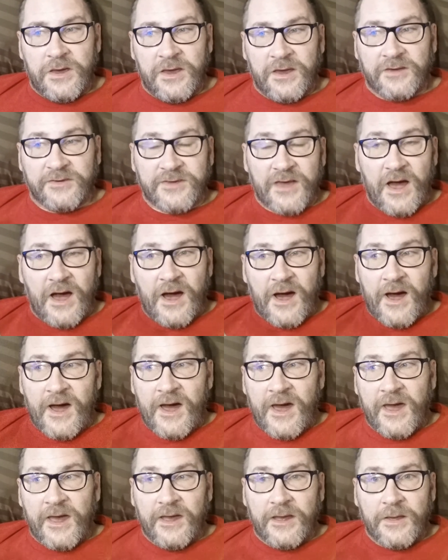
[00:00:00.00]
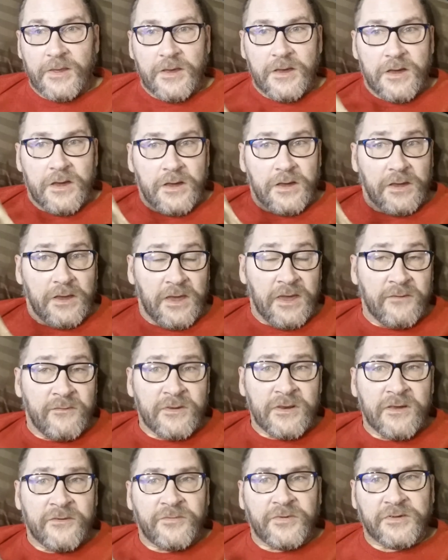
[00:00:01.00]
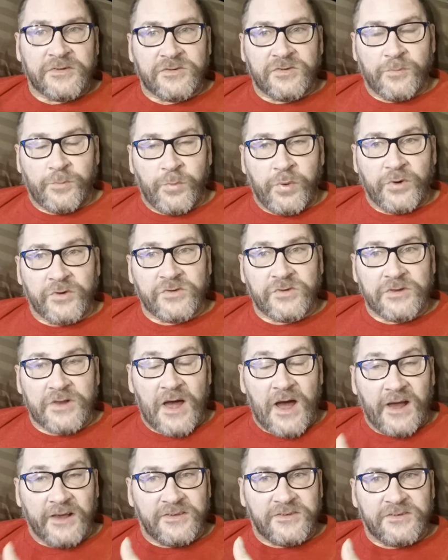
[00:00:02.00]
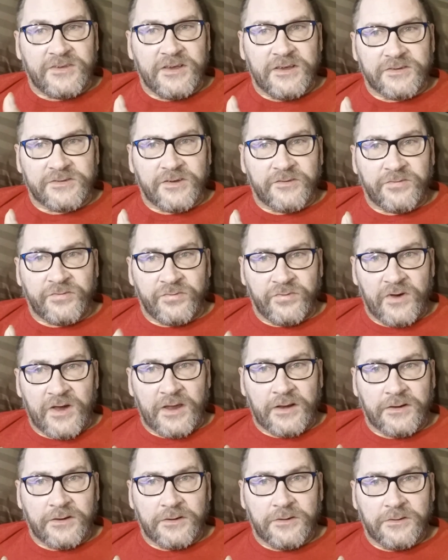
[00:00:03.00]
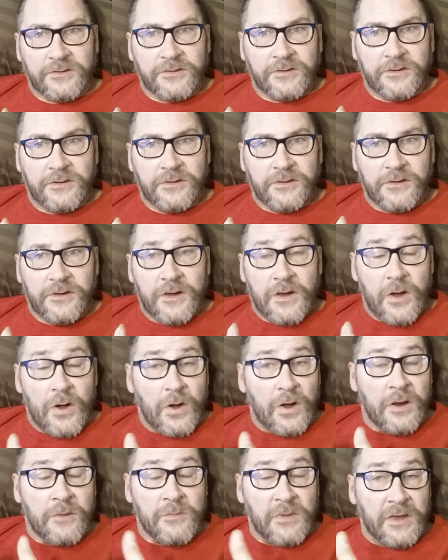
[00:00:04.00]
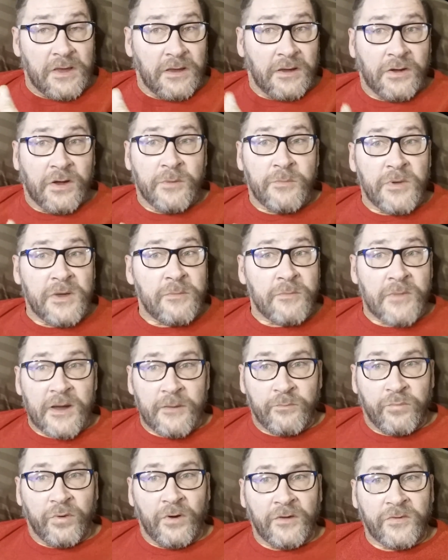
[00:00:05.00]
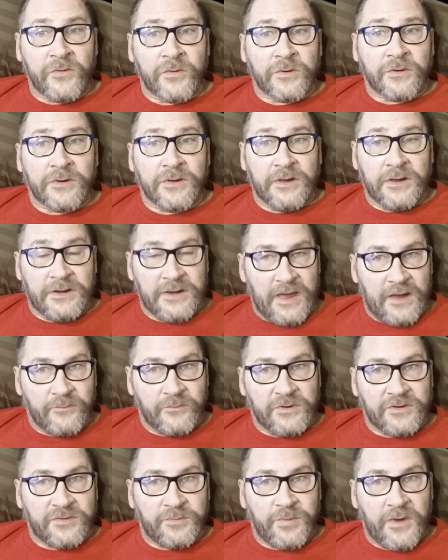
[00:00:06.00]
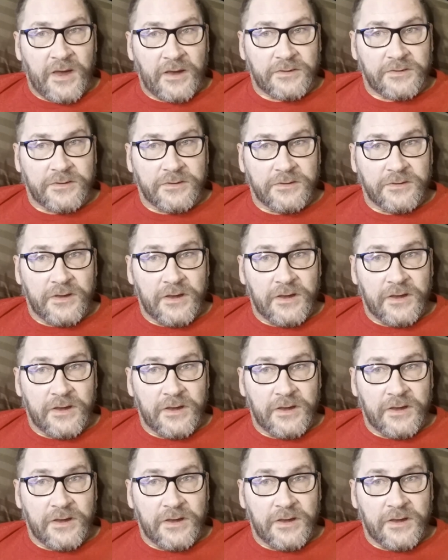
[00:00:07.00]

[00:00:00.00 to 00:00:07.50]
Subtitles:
Even if it's a person I see as a friend, It could be my brother in that respect.